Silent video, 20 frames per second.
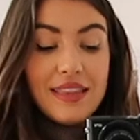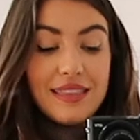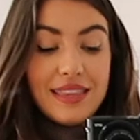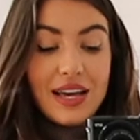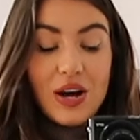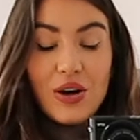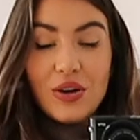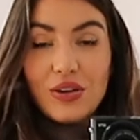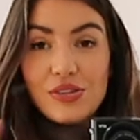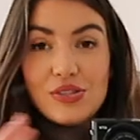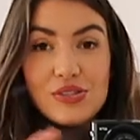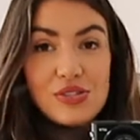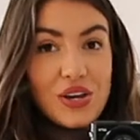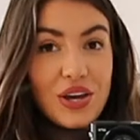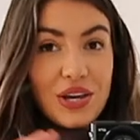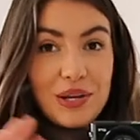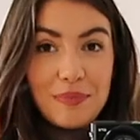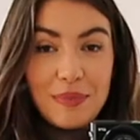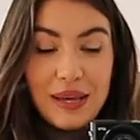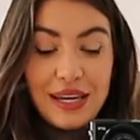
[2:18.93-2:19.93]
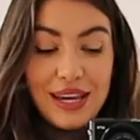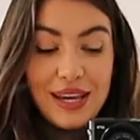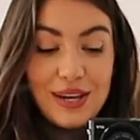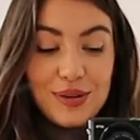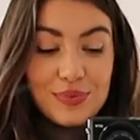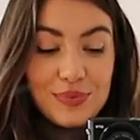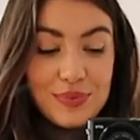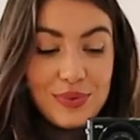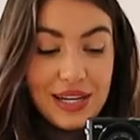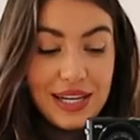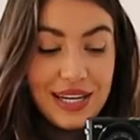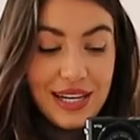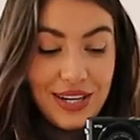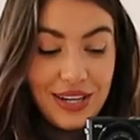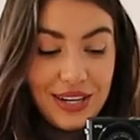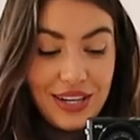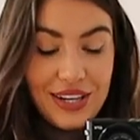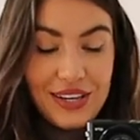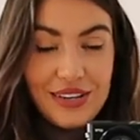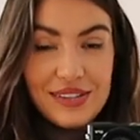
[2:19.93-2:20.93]
There are so many really
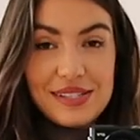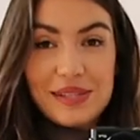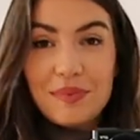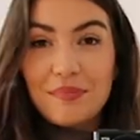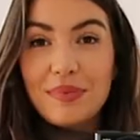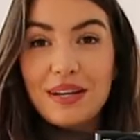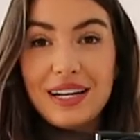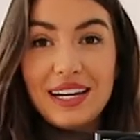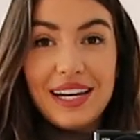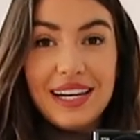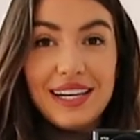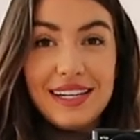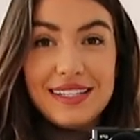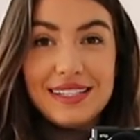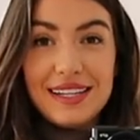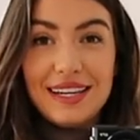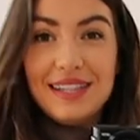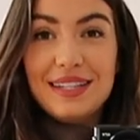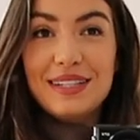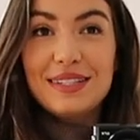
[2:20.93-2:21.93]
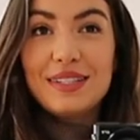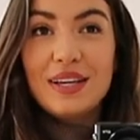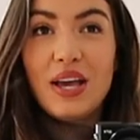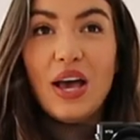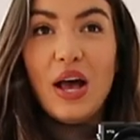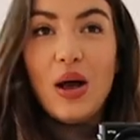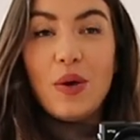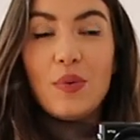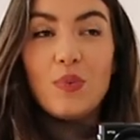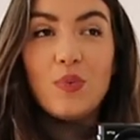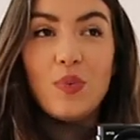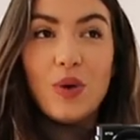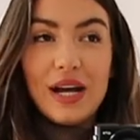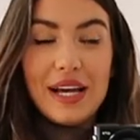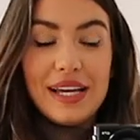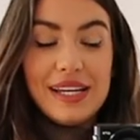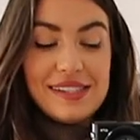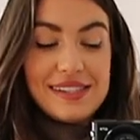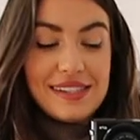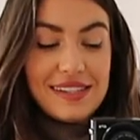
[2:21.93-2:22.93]
cute pleated
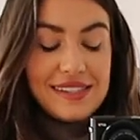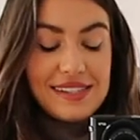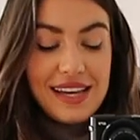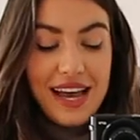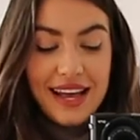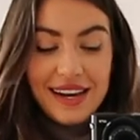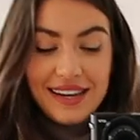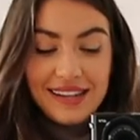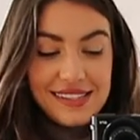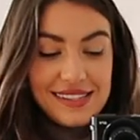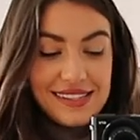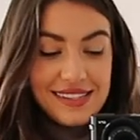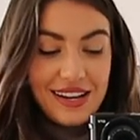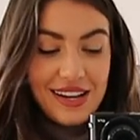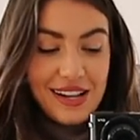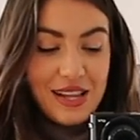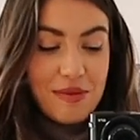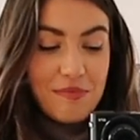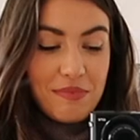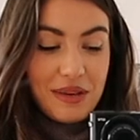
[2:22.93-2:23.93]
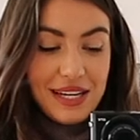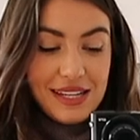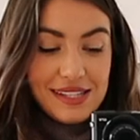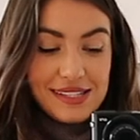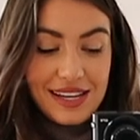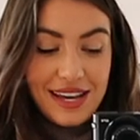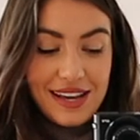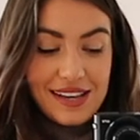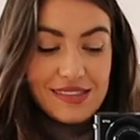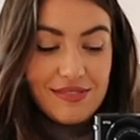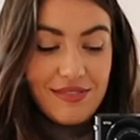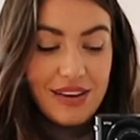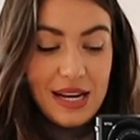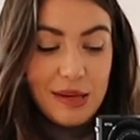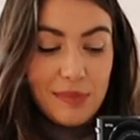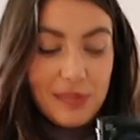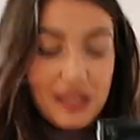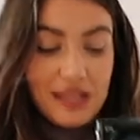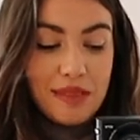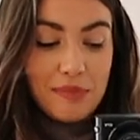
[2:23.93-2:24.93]
white tennis style mini skirts
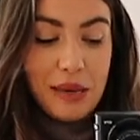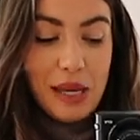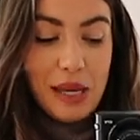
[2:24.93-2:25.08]
available at the